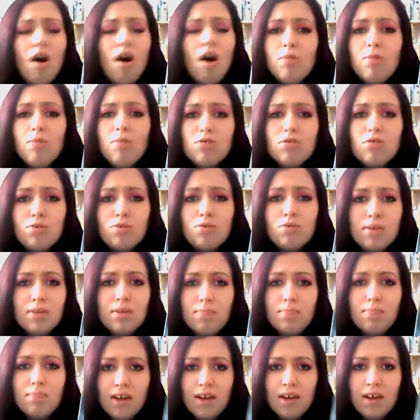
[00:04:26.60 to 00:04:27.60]
I'm not
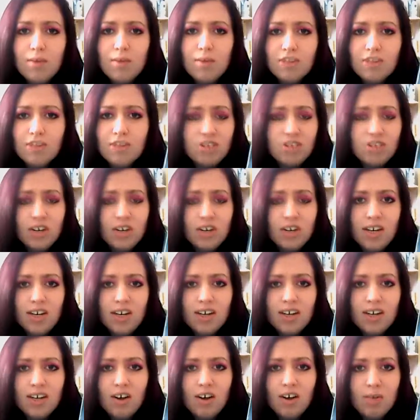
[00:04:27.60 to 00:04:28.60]
talking Blair Witch
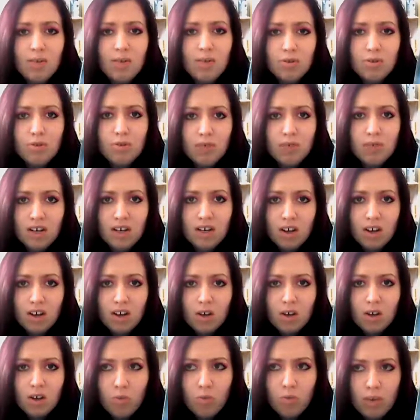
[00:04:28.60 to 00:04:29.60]
style I'm talking
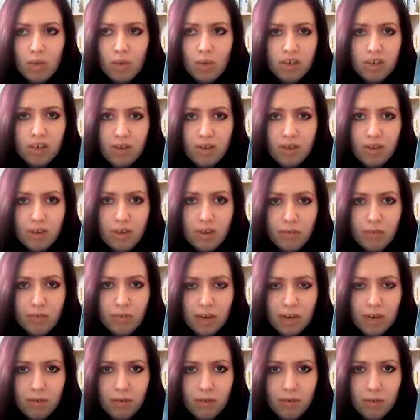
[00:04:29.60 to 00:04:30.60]
we don't have enough
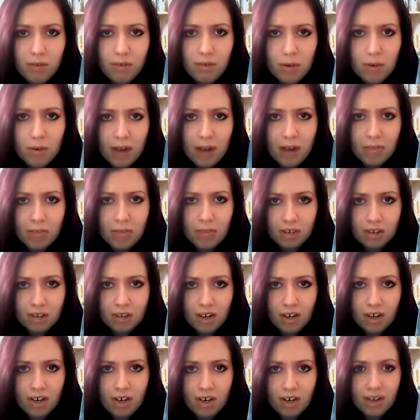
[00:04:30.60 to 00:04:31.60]
money for a proper camera
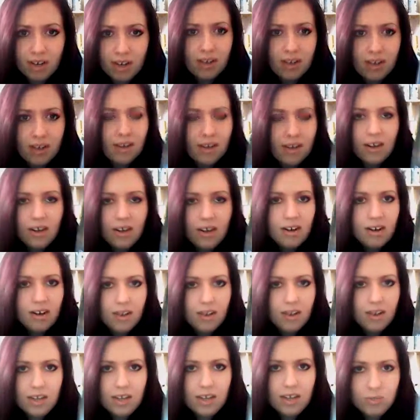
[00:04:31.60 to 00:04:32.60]
style
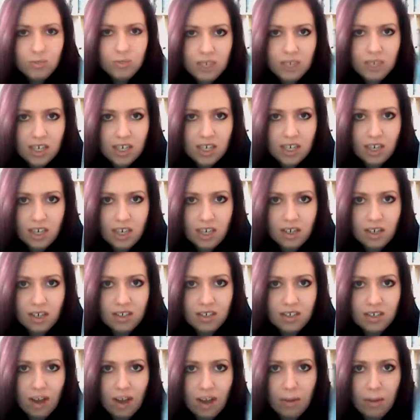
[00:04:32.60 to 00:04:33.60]
It's
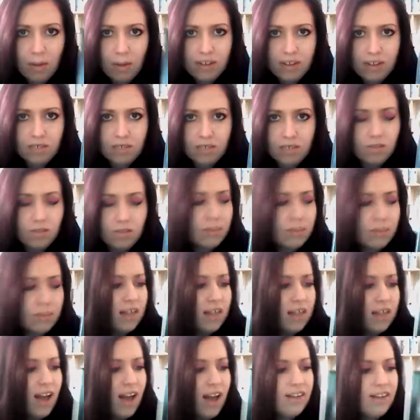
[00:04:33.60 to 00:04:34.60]
ridiculous how bad this film is.
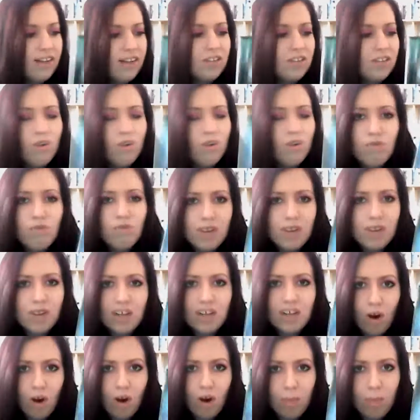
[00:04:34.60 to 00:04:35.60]
And it's not really
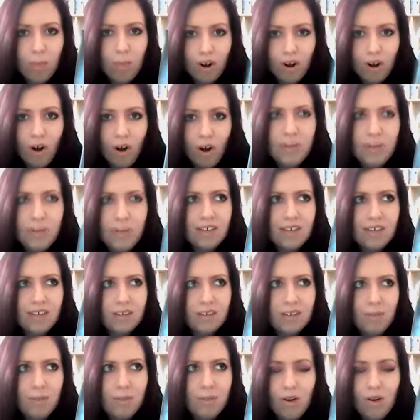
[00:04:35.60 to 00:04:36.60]
got a plot. I mean,
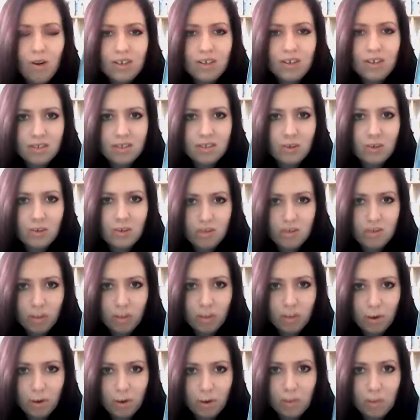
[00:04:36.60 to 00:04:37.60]
the plot is
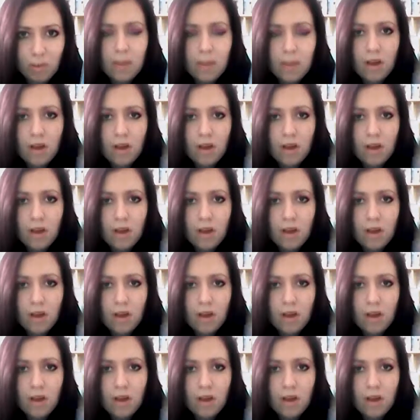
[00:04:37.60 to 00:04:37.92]
questionable.